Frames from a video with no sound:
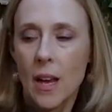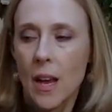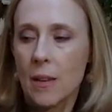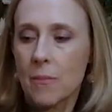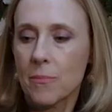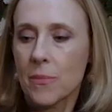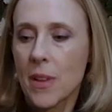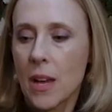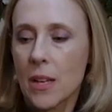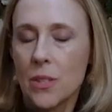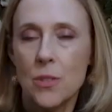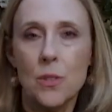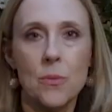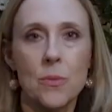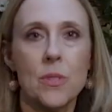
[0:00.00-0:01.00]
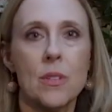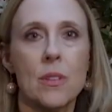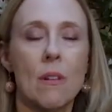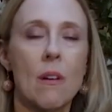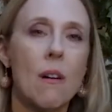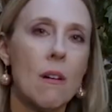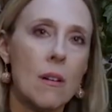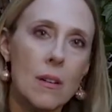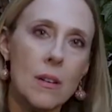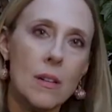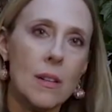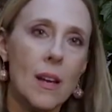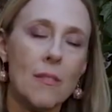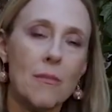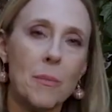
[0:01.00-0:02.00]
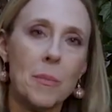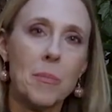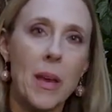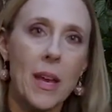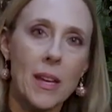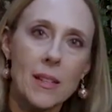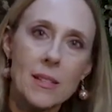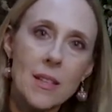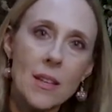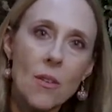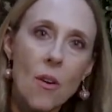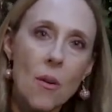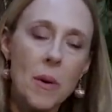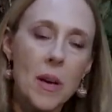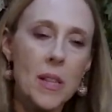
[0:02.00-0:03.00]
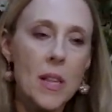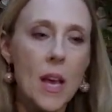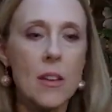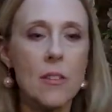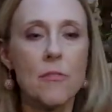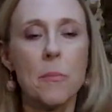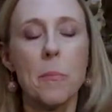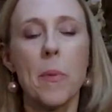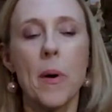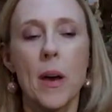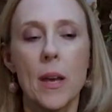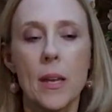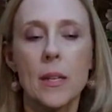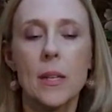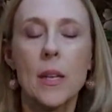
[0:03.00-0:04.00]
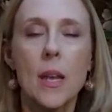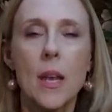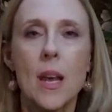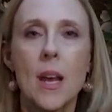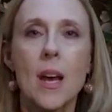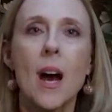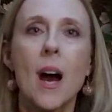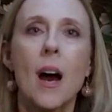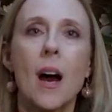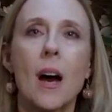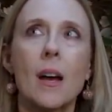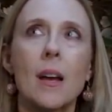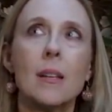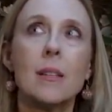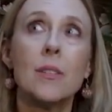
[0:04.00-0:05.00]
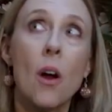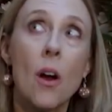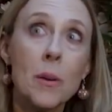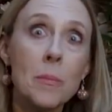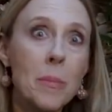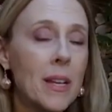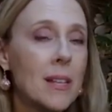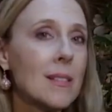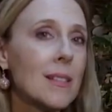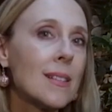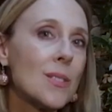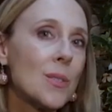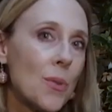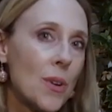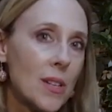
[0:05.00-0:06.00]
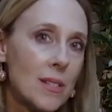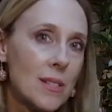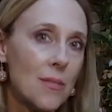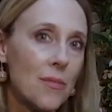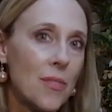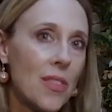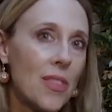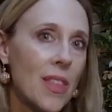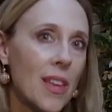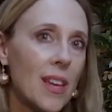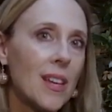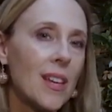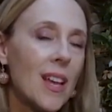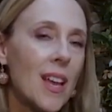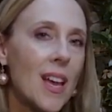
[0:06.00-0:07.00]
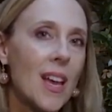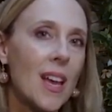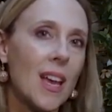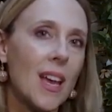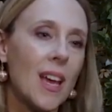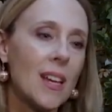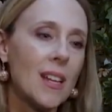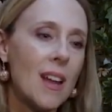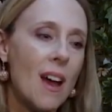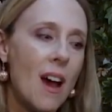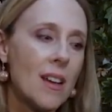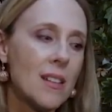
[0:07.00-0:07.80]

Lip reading: I'm not new to art. I've been painting all my life, but yarn painting is quite a different thing. And I